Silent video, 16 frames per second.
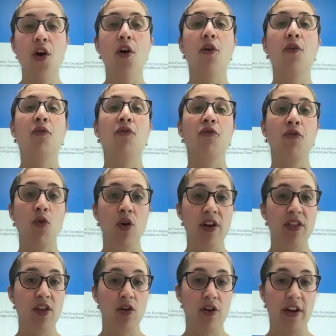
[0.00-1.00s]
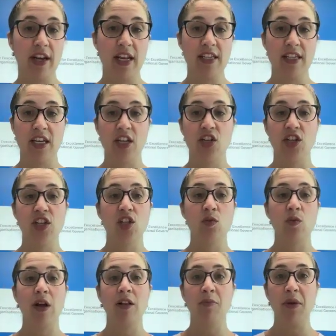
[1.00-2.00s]
for the organization's
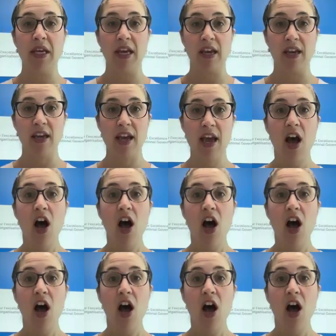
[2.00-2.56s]
well-being.